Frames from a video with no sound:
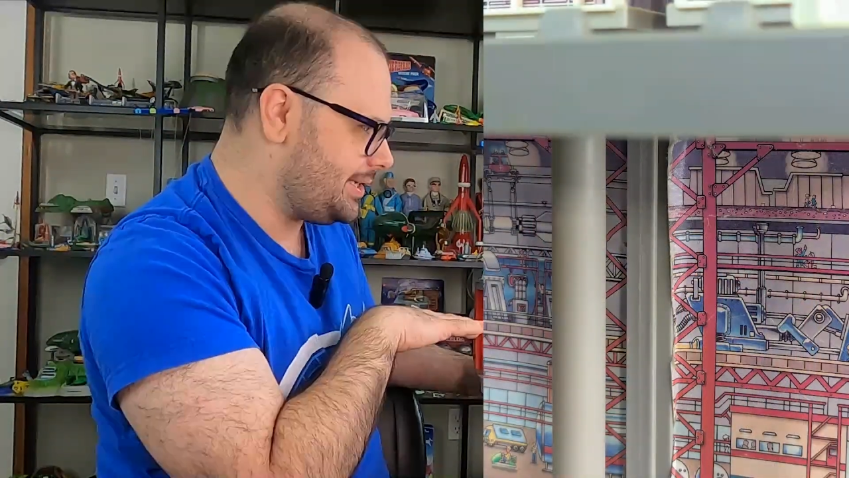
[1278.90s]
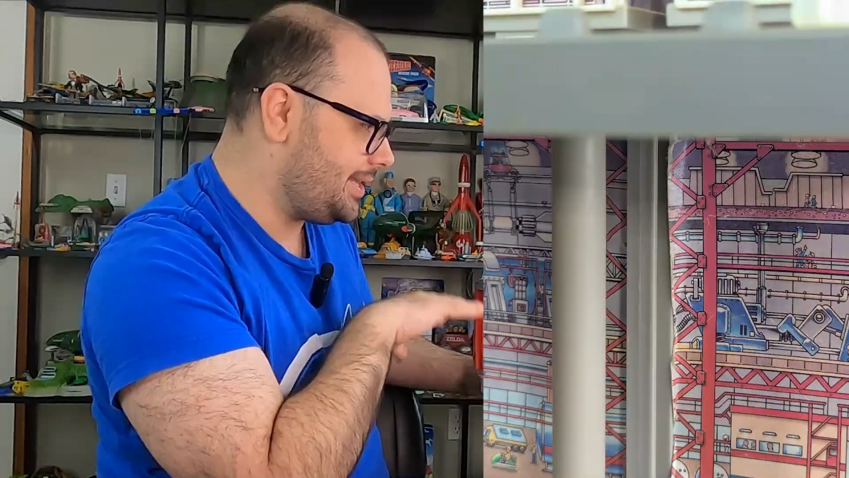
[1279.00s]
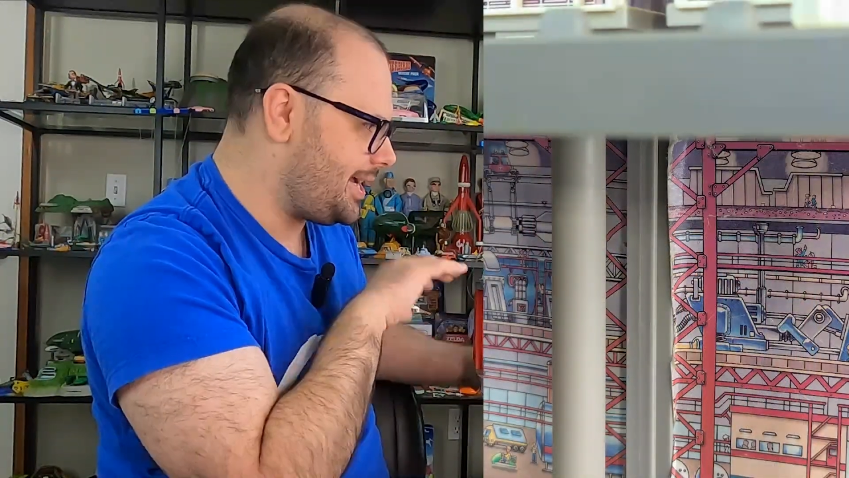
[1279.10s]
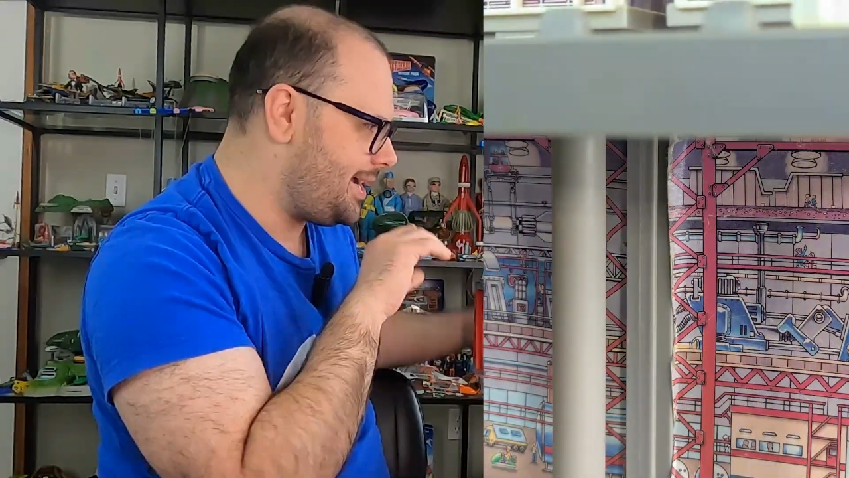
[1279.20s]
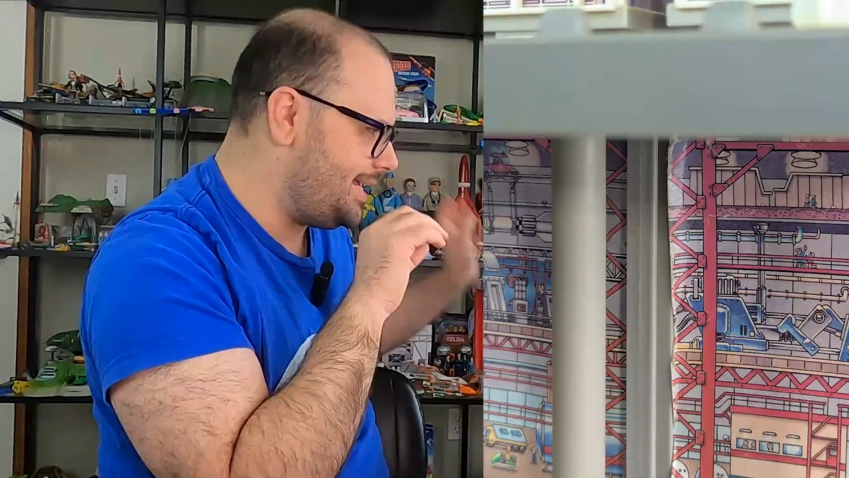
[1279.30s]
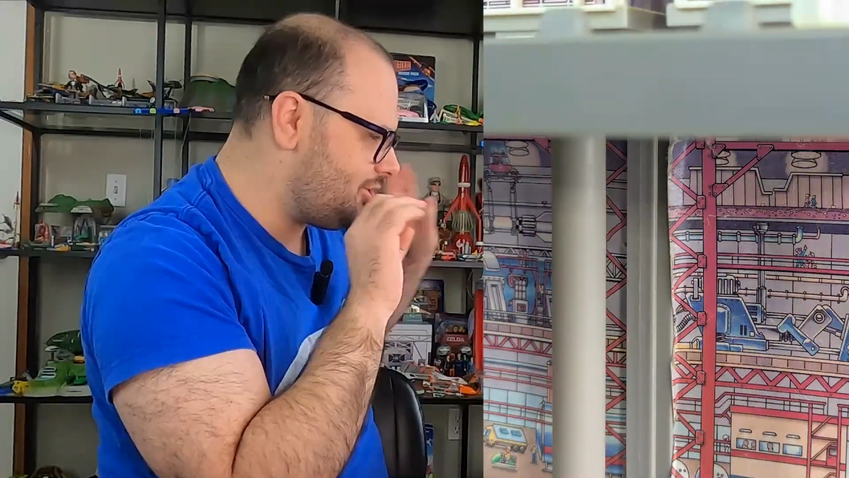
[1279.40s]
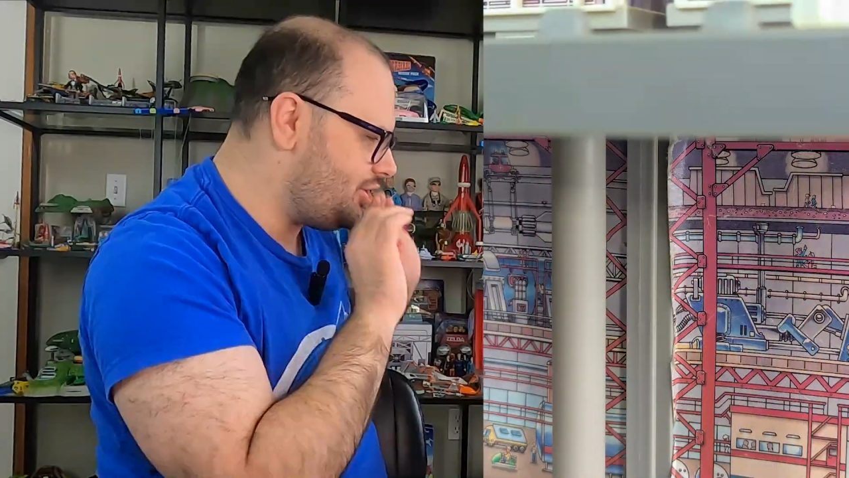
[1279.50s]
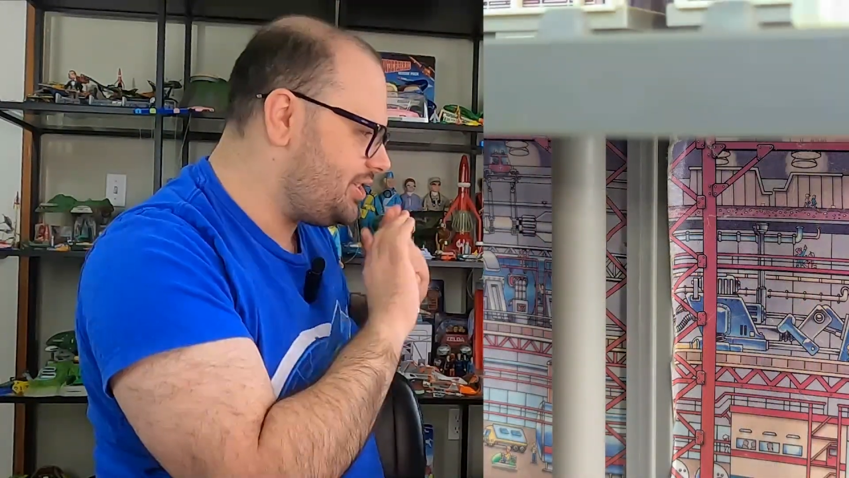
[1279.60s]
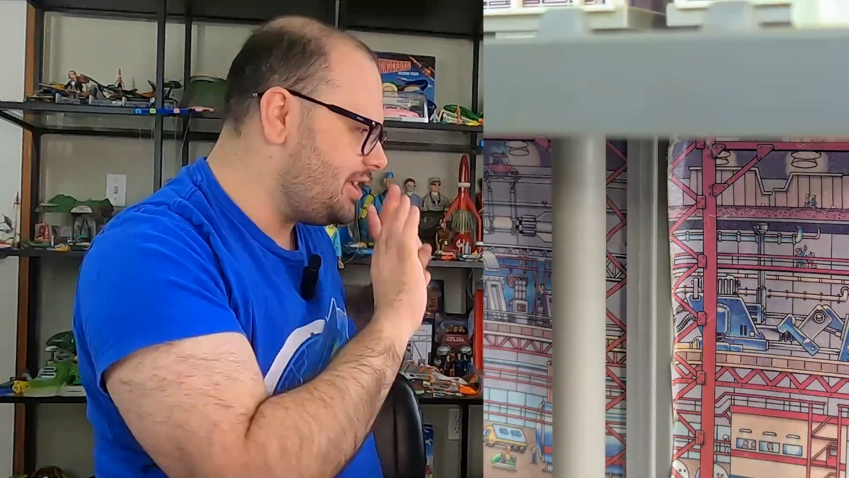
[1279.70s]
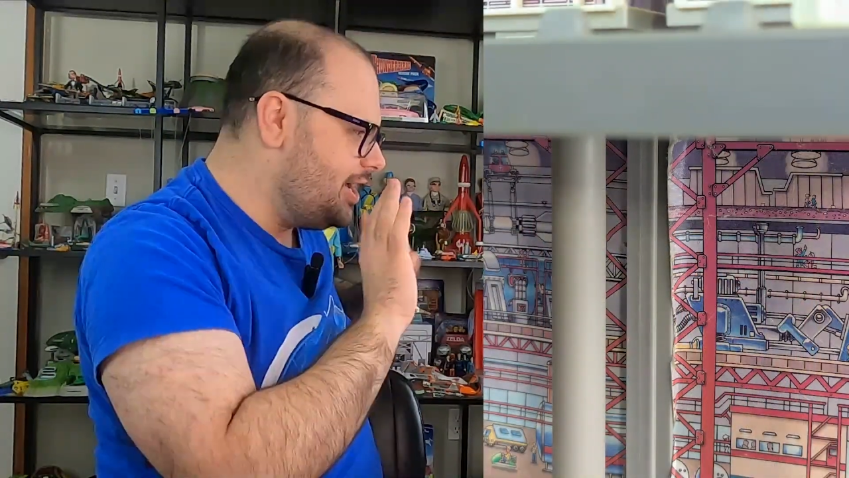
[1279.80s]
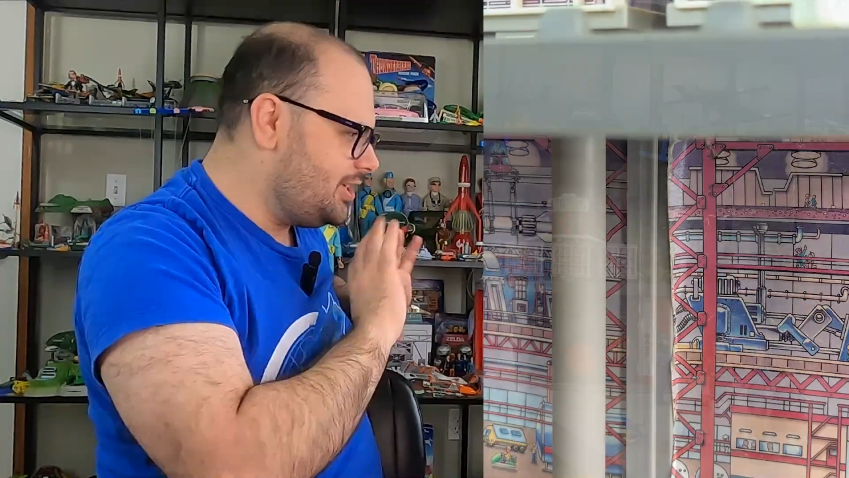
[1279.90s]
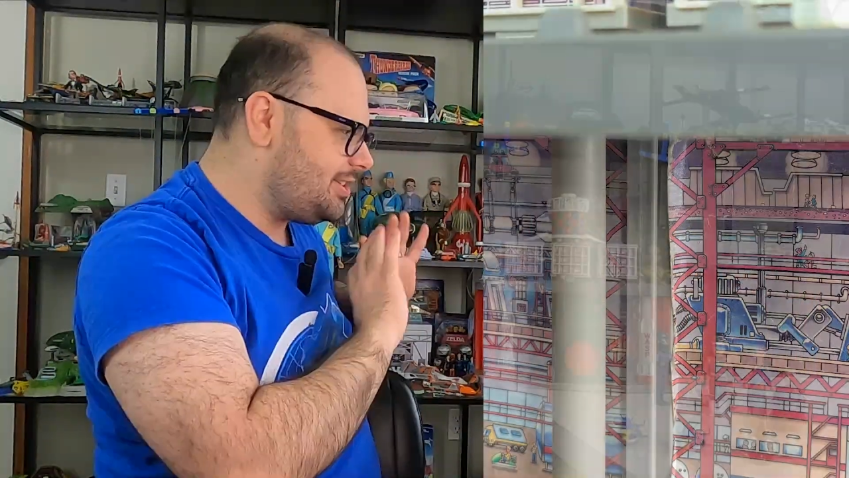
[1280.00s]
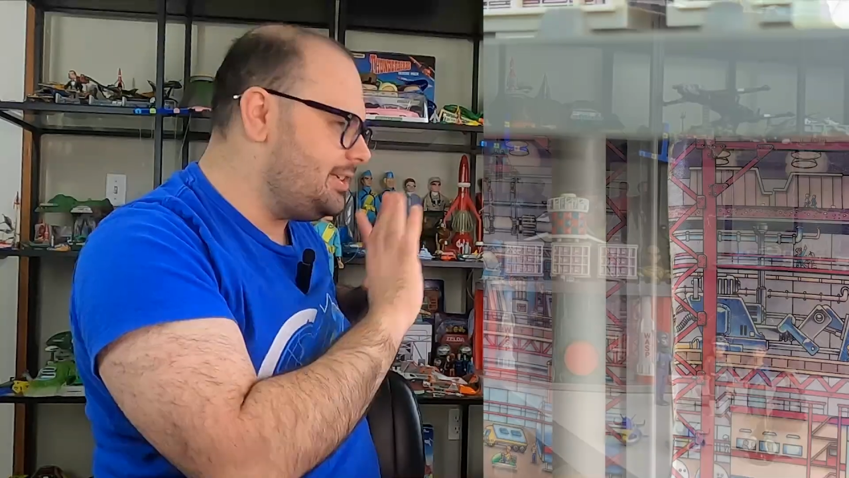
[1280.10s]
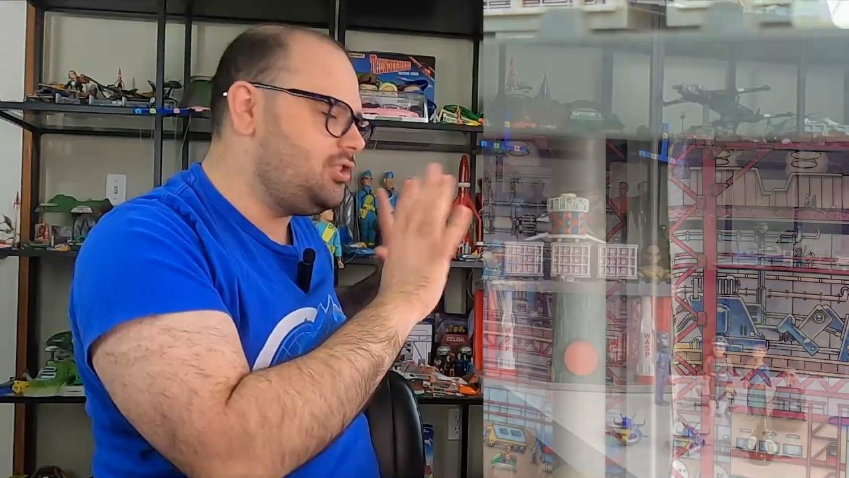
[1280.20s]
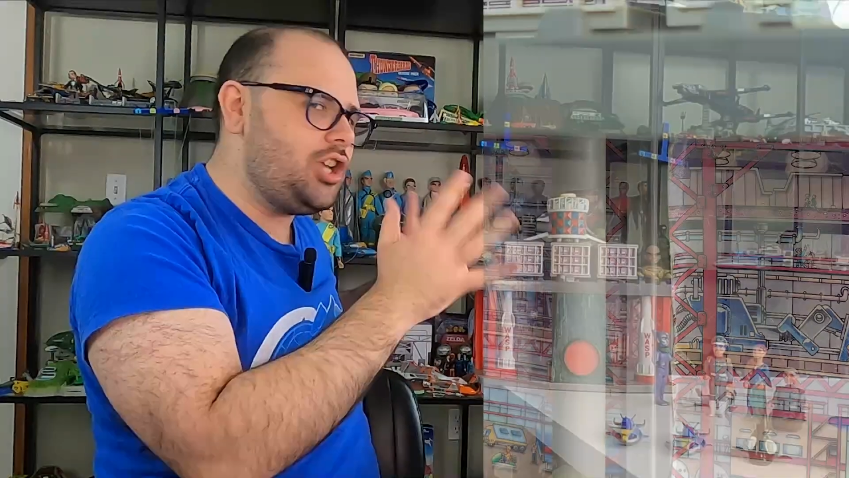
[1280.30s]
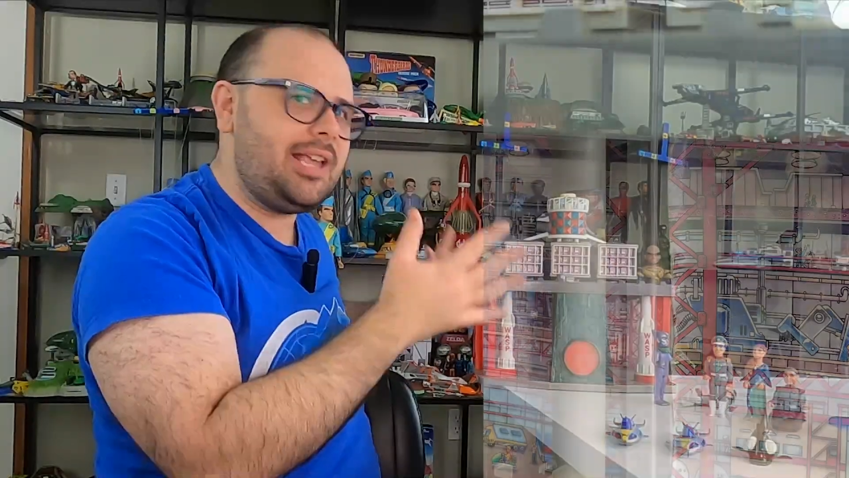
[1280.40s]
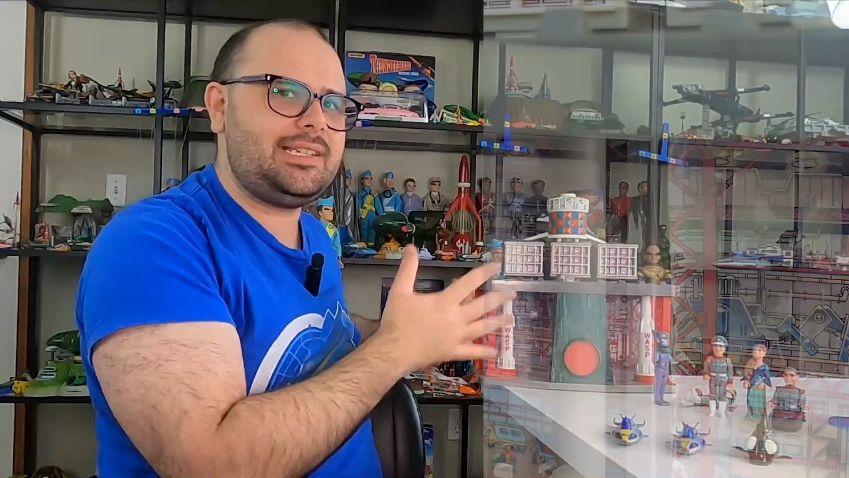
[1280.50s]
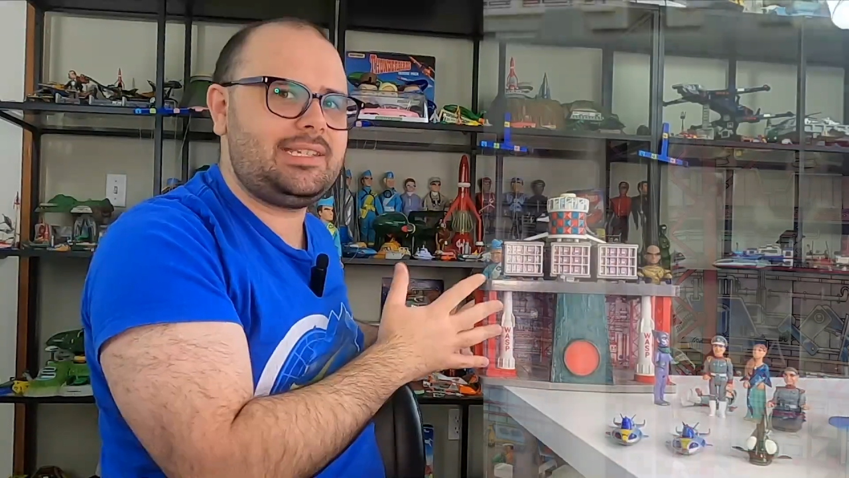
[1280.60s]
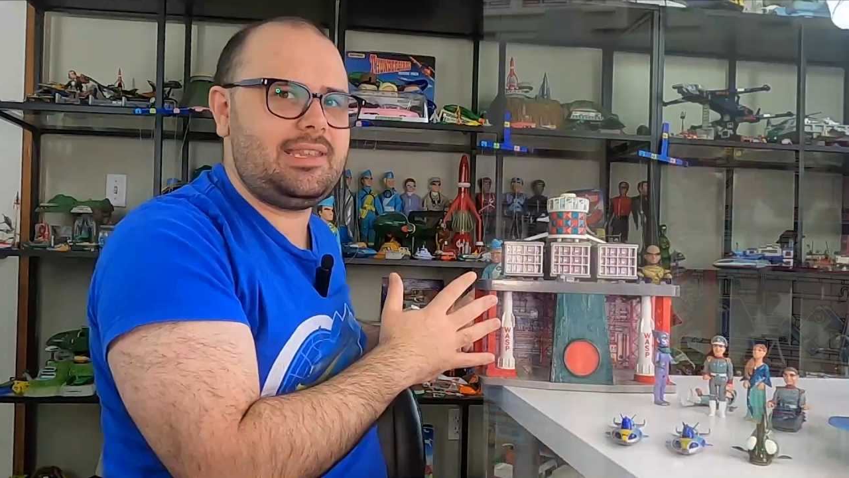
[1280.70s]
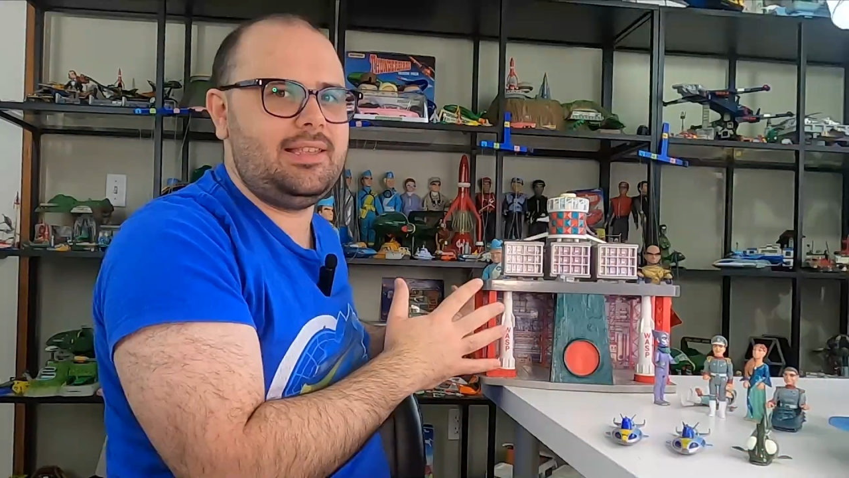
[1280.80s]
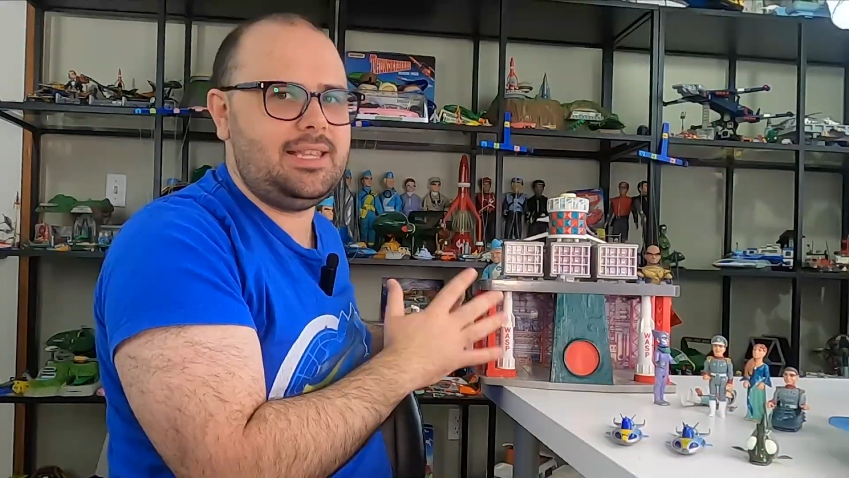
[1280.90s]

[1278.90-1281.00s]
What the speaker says: like that, it just suggests that